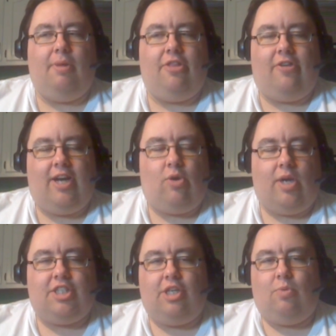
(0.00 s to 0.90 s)
mother in
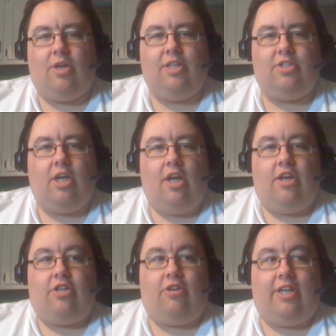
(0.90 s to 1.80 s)
question was,
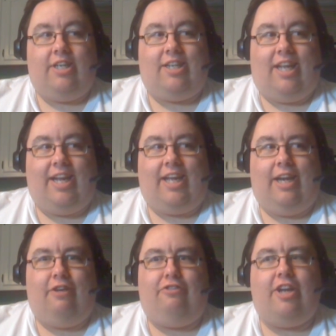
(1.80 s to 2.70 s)
turned it into like
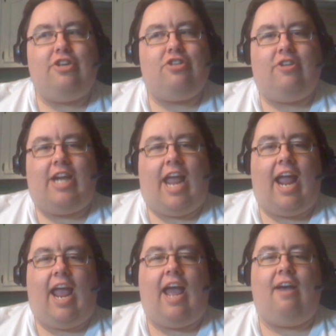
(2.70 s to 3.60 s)
an adventure and a
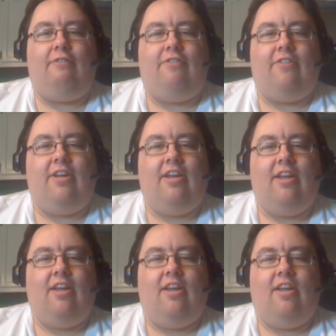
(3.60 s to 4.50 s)
half
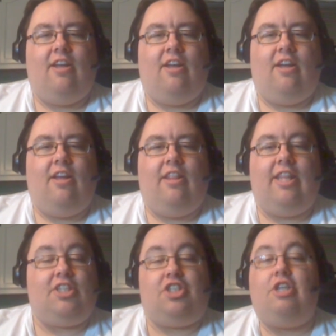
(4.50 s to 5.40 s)

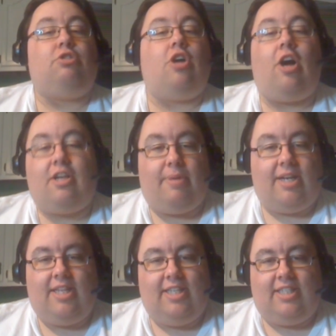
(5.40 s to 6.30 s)
that's still talked
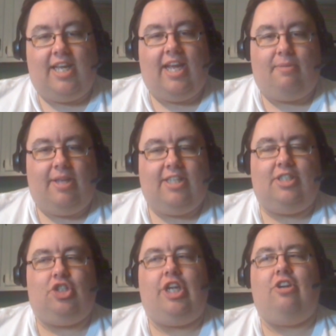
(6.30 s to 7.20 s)
about to this day. I mean,
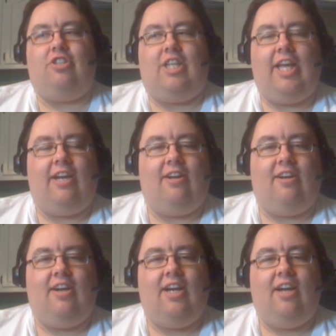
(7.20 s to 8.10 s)
this is years
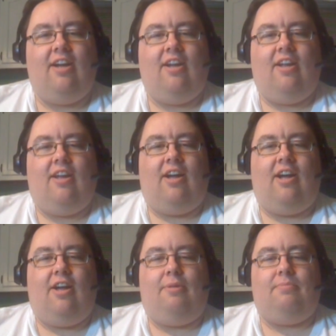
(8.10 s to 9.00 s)
later,
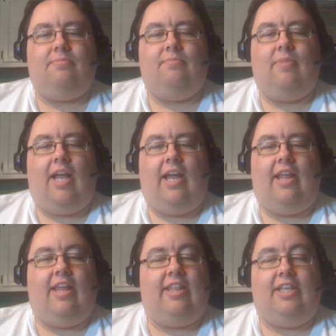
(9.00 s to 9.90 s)
and
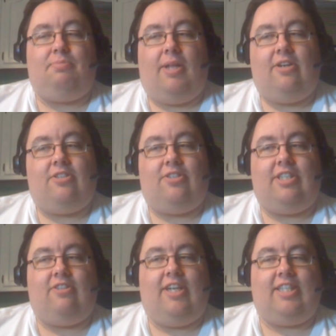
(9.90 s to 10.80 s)
these players are
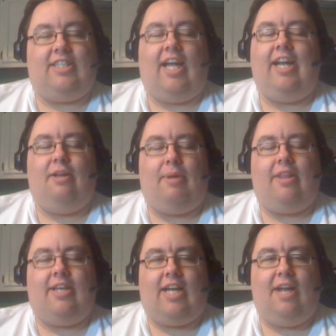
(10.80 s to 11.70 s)
still excited
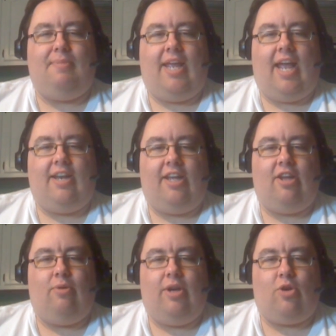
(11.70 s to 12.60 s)
about the time they had to
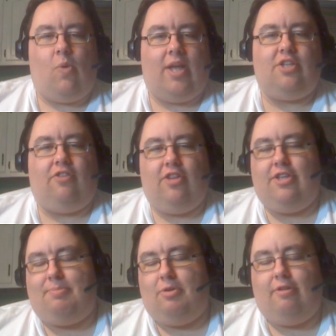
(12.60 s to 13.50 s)
go and quest for
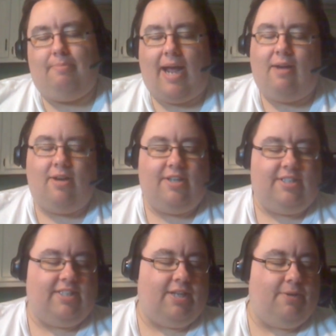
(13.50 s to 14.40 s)
the spoon of power.